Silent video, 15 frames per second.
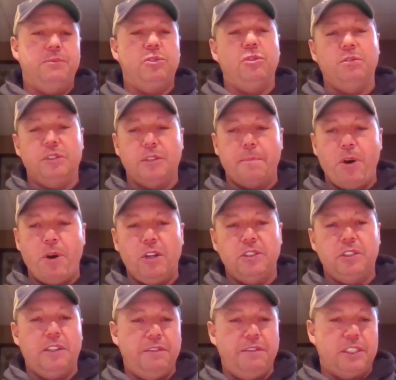So it was a
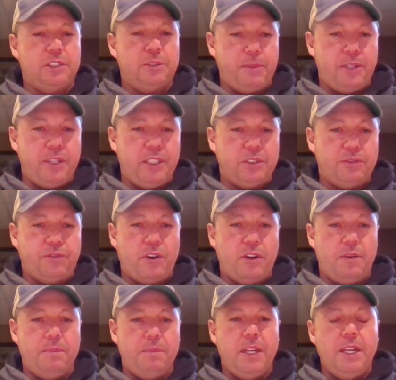positive experience
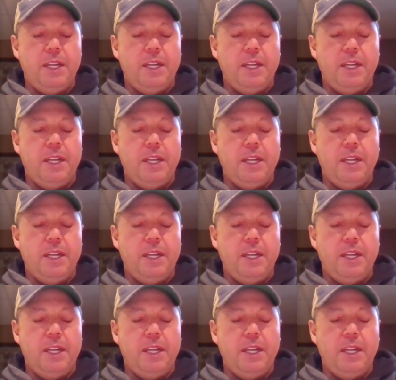for him.